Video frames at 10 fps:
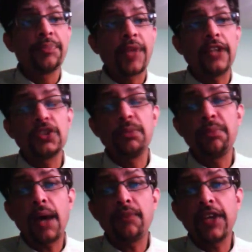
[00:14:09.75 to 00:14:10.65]
and
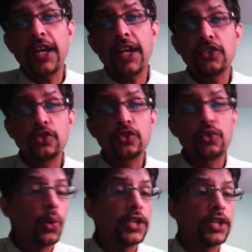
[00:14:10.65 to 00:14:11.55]
Zimbabwe has to
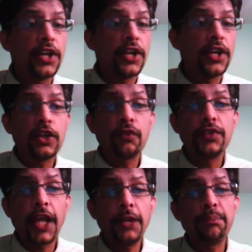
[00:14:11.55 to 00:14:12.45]
score at the rate of
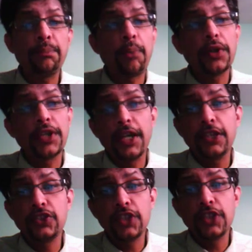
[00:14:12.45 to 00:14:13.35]

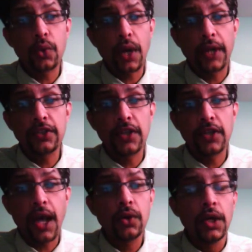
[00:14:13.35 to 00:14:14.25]
10.80 right now